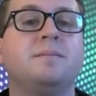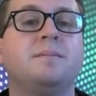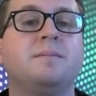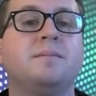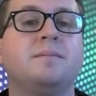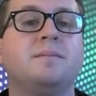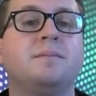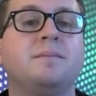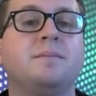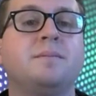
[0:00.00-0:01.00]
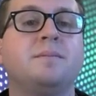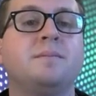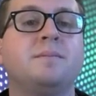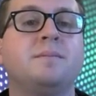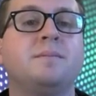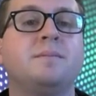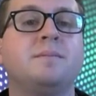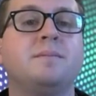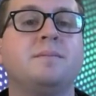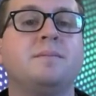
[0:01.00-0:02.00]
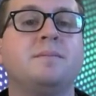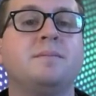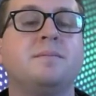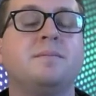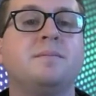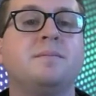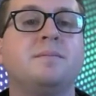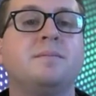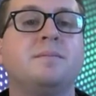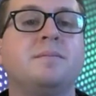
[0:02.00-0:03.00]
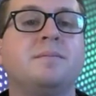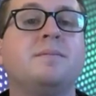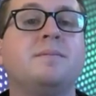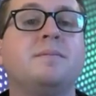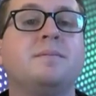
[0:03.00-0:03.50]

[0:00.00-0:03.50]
(not speaking)